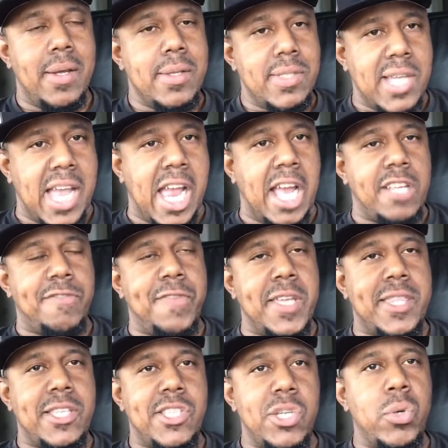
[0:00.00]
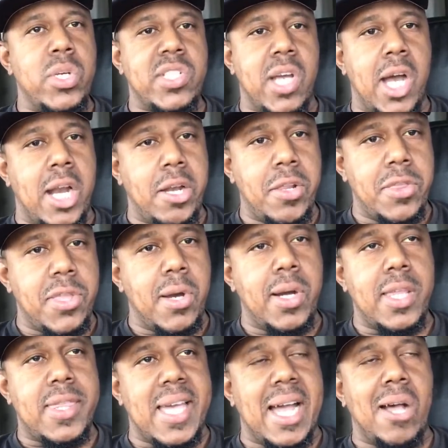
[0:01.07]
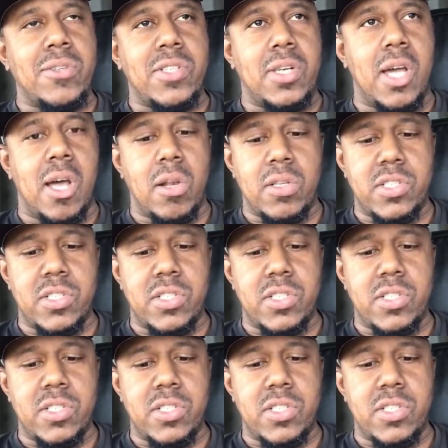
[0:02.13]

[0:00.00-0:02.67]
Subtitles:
Times 52 is $130,000.